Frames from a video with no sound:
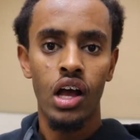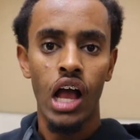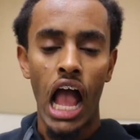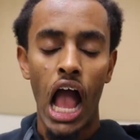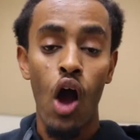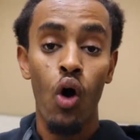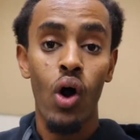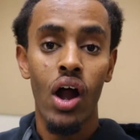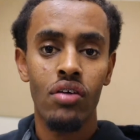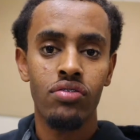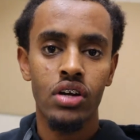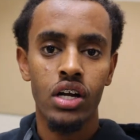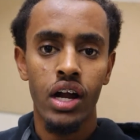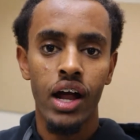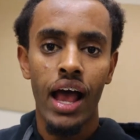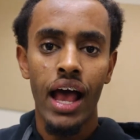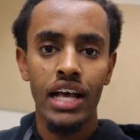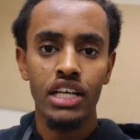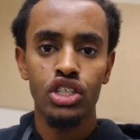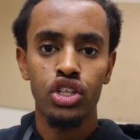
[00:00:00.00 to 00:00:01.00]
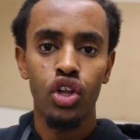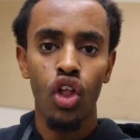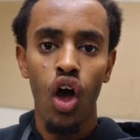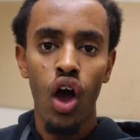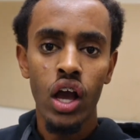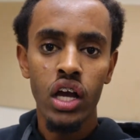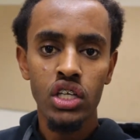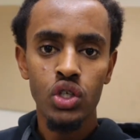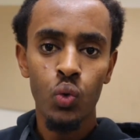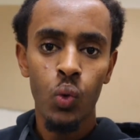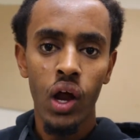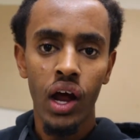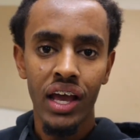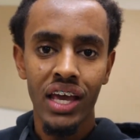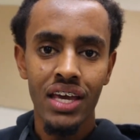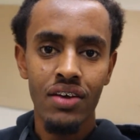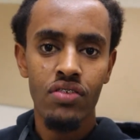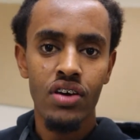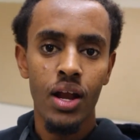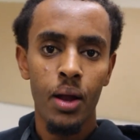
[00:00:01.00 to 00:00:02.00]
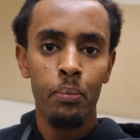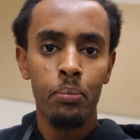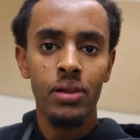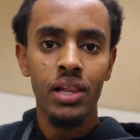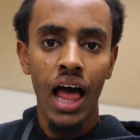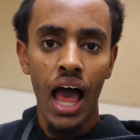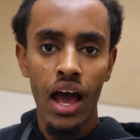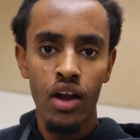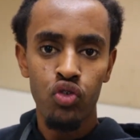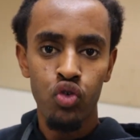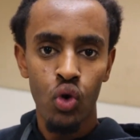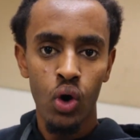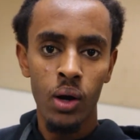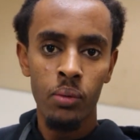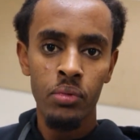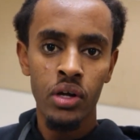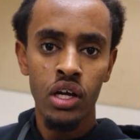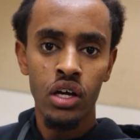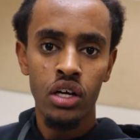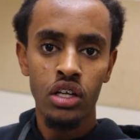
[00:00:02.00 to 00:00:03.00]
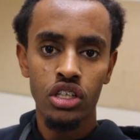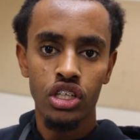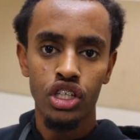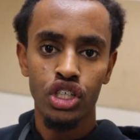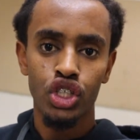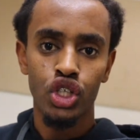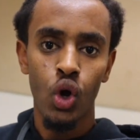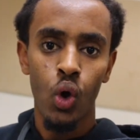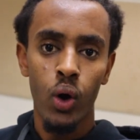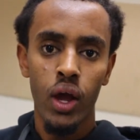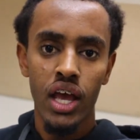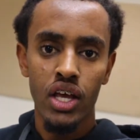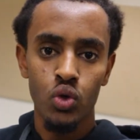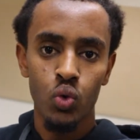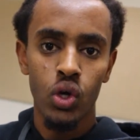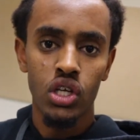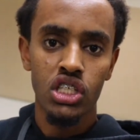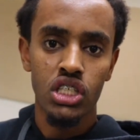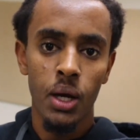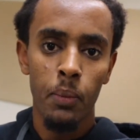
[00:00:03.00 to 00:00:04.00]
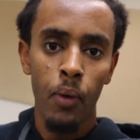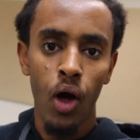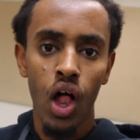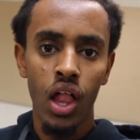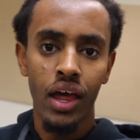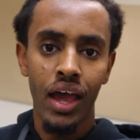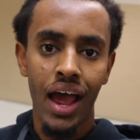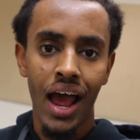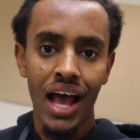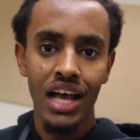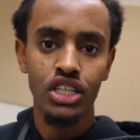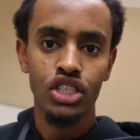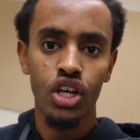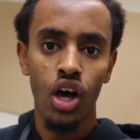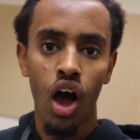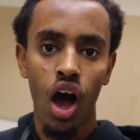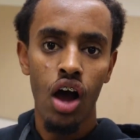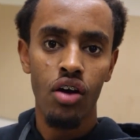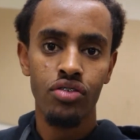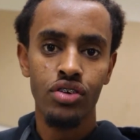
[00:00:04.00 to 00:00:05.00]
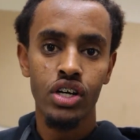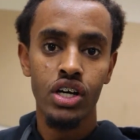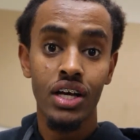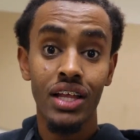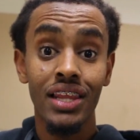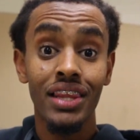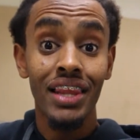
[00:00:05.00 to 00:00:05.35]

However, as long as we are given a platform to showcase what Somalia has to offer,